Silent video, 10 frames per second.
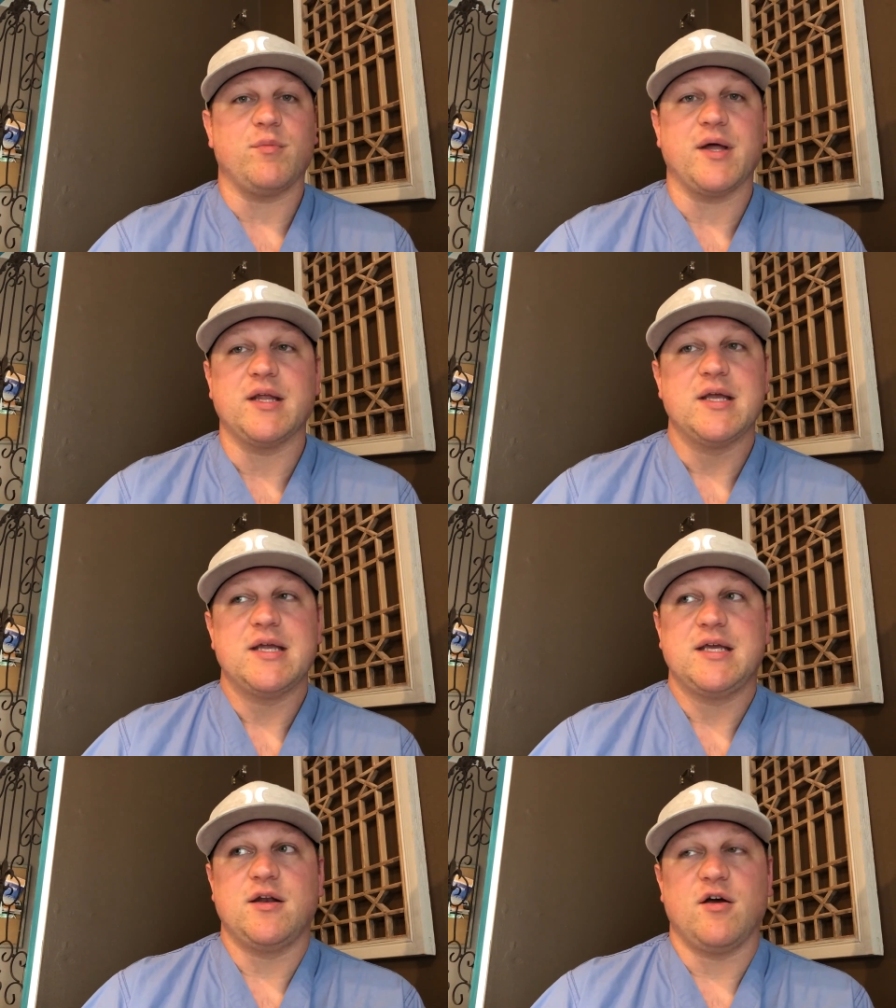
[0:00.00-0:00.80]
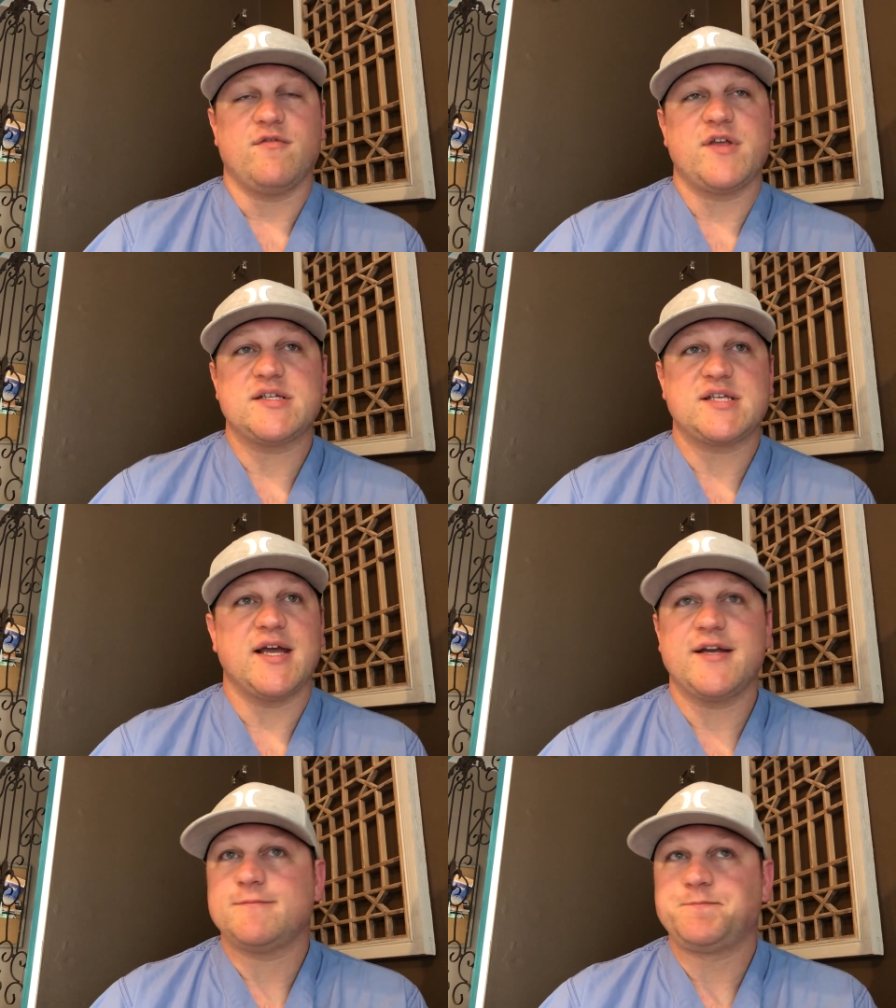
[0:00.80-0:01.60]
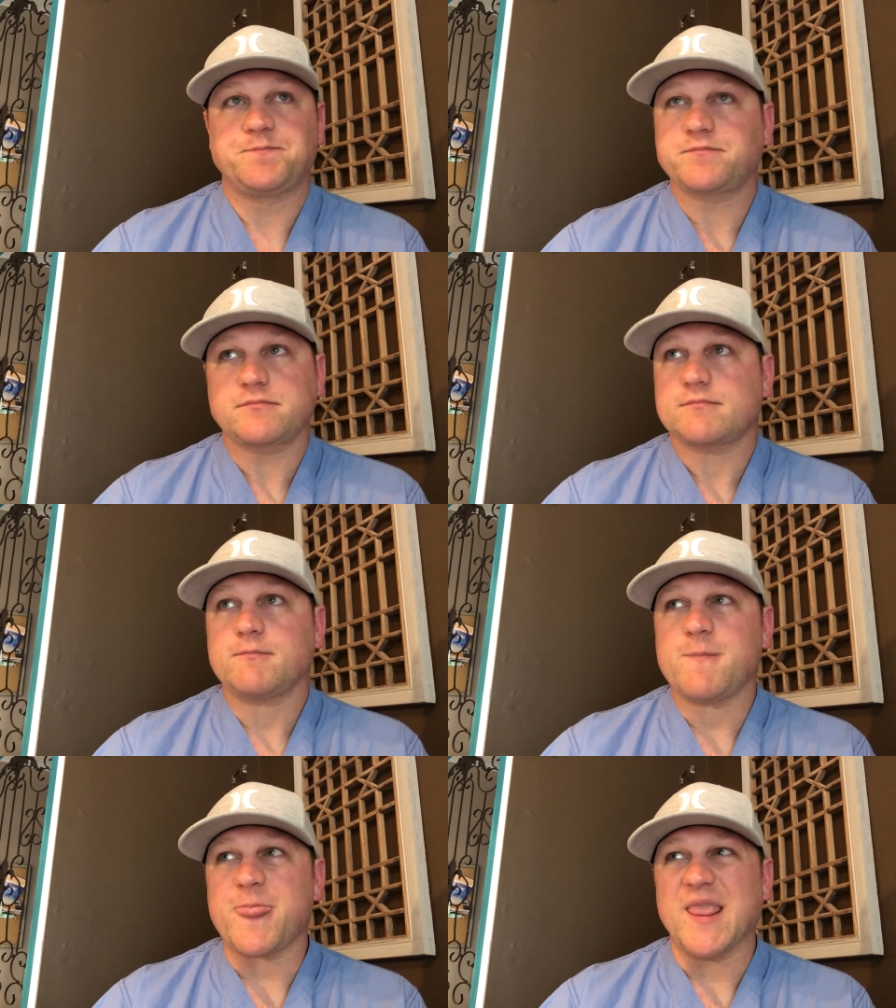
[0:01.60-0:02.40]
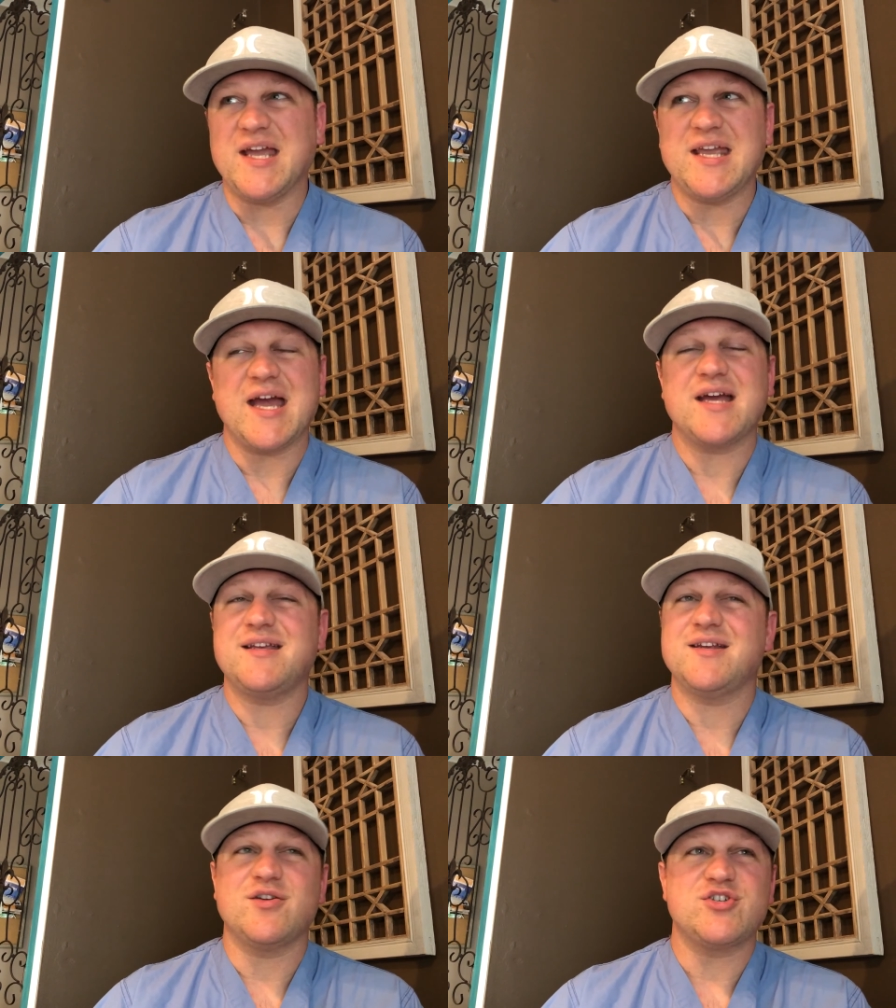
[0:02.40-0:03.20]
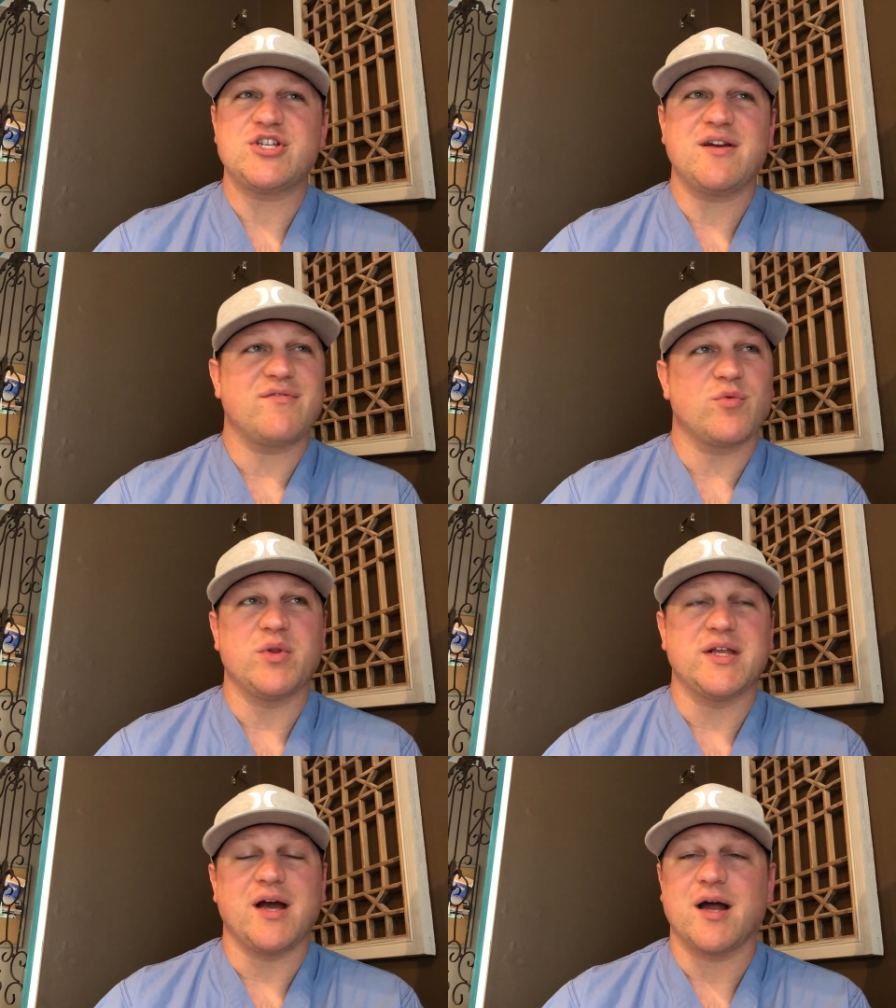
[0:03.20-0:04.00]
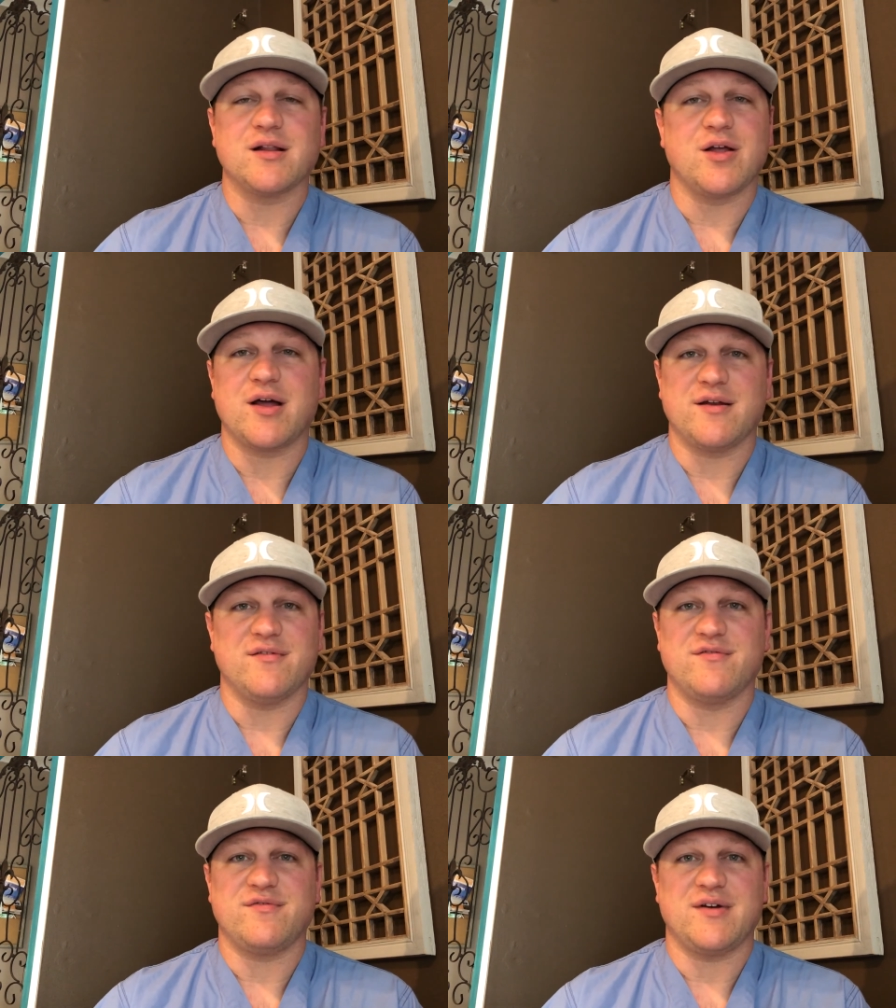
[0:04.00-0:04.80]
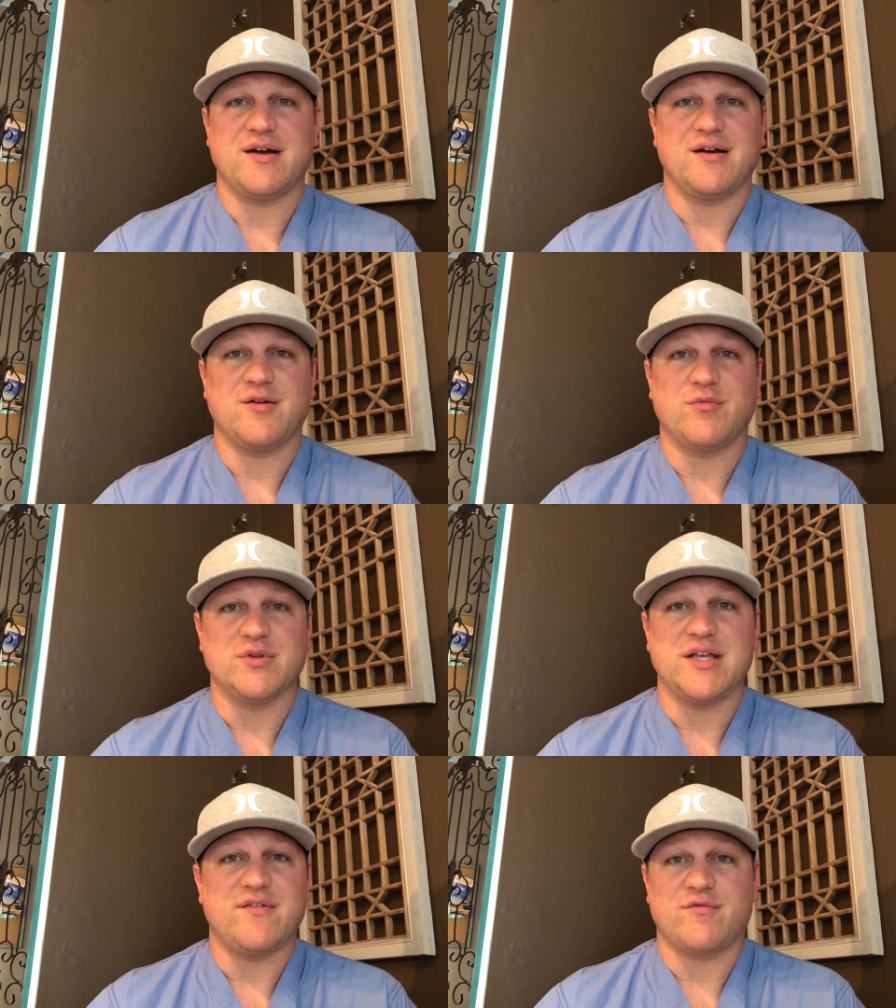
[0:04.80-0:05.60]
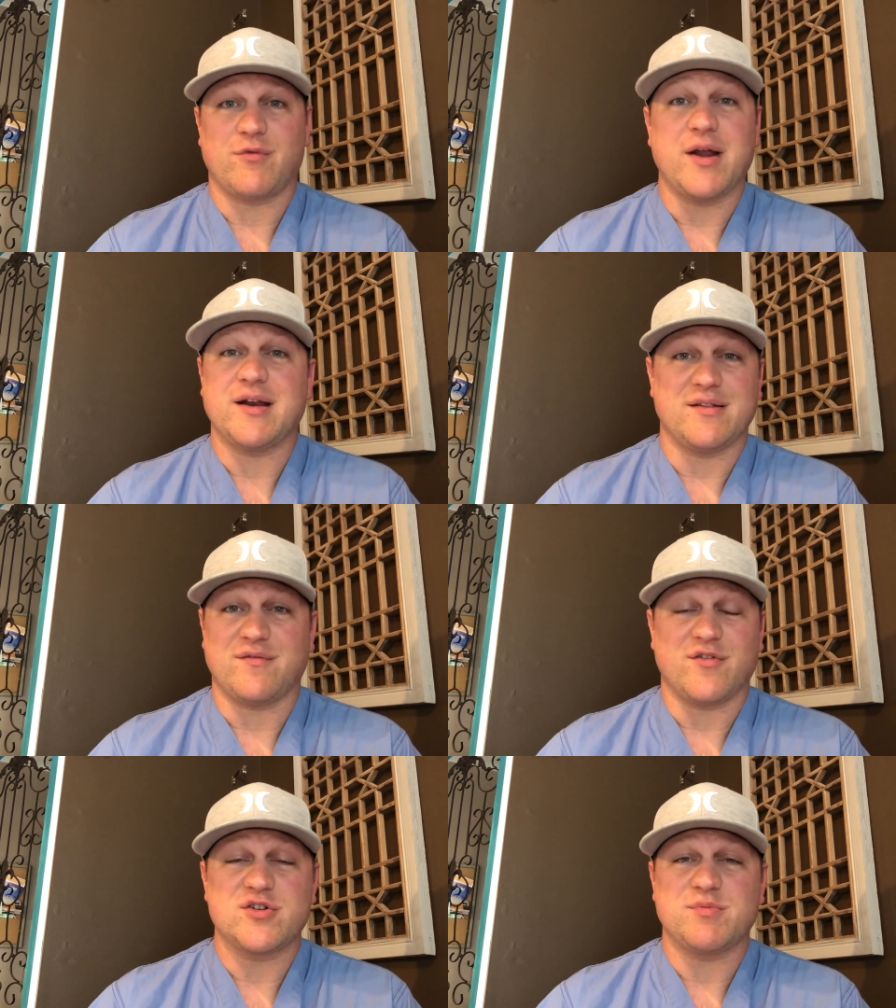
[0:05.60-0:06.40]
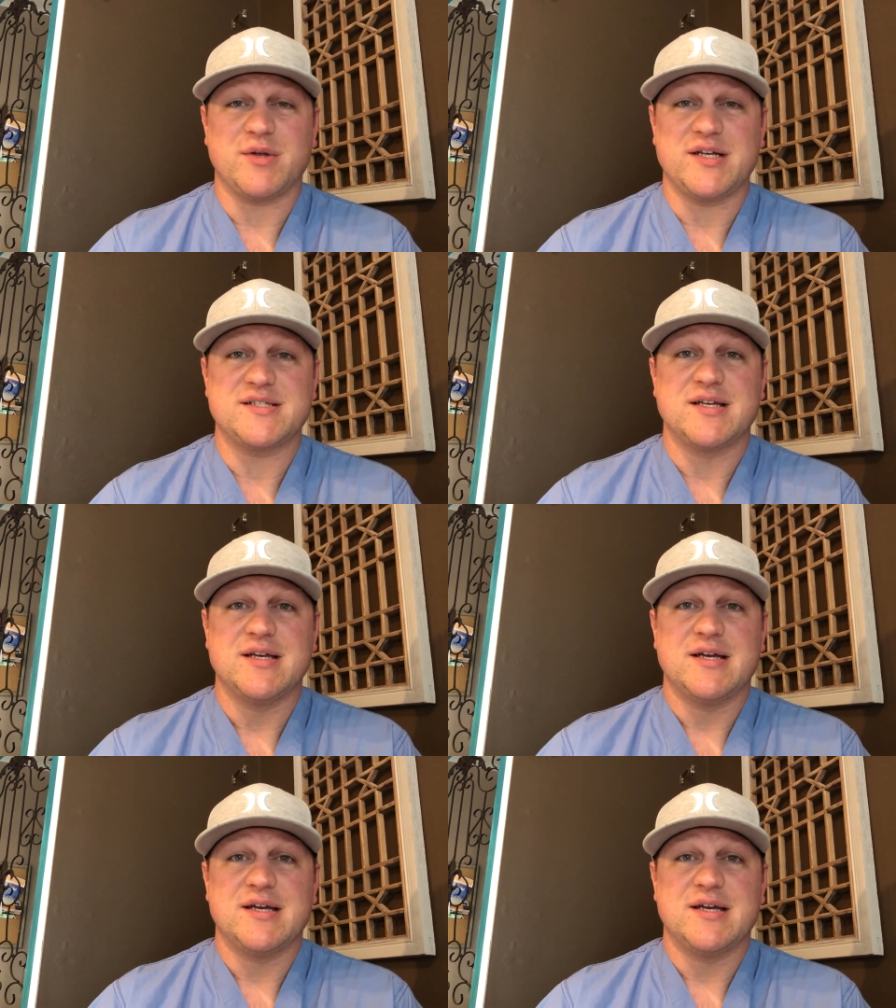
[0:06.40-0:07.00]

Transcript: But, if they say, yeah, she never really got a lot of relief right in the first place,